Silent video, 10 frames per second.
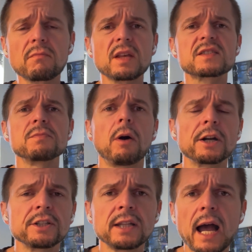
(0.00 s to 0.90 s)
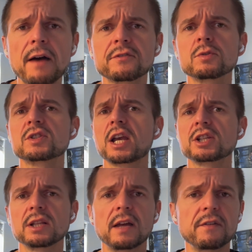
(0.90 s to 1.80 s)
smart enough to
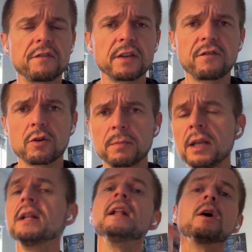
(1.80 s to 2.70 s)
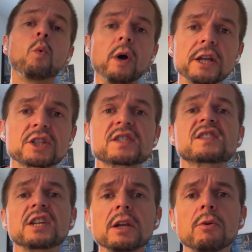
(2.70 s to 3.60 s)
schedule everything for me, which
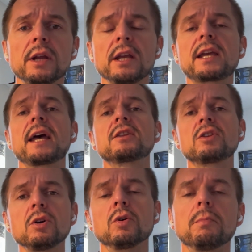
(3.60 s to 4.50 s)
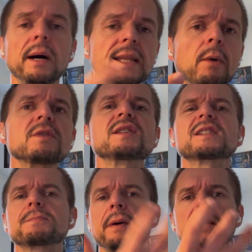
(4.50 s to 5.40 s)
Siri can do. But I was
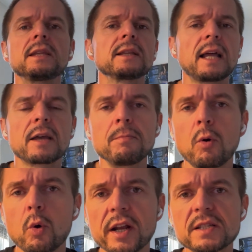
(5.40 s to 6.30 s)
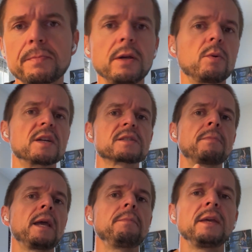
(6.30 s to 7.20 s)
expecting like more experience,
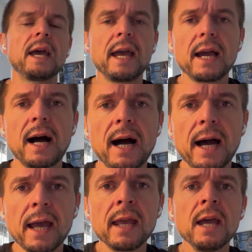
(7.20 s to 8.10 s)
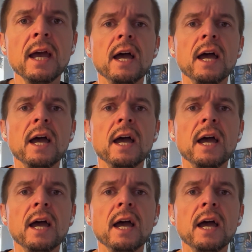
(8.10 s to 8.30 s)
maybe AI